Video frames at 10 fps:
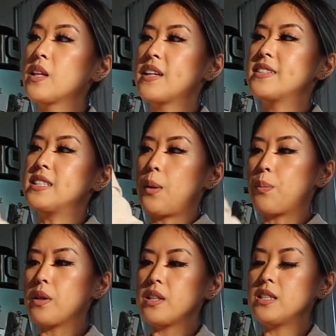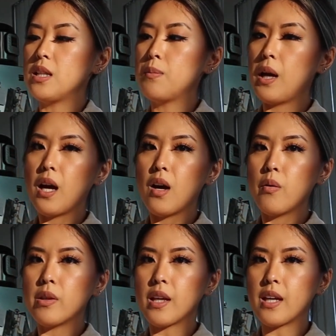like separately
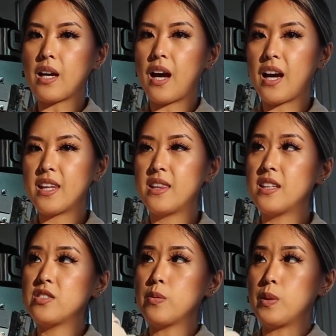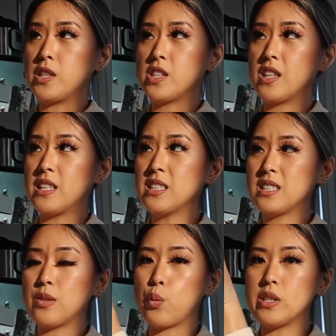somehow and like hide this from touching this
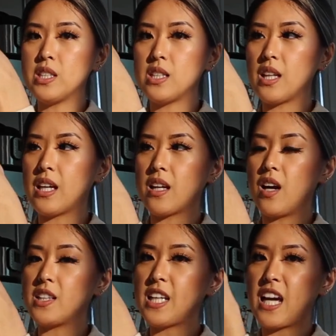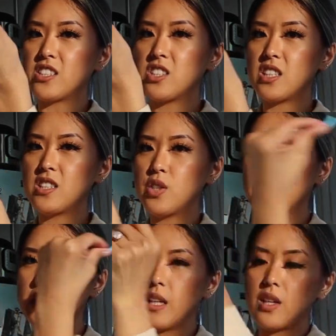because once it like attaches it to
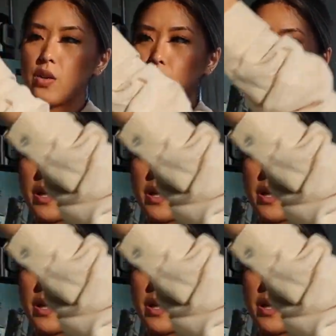it, it'll